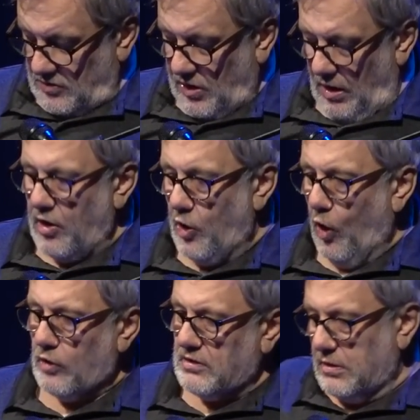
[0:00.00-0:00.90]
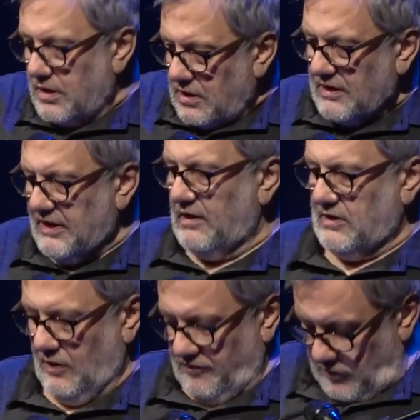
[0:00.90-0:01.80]
the lot, in the
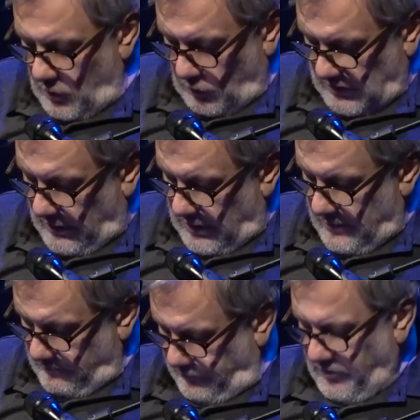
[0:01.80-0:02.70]
sense of lottery,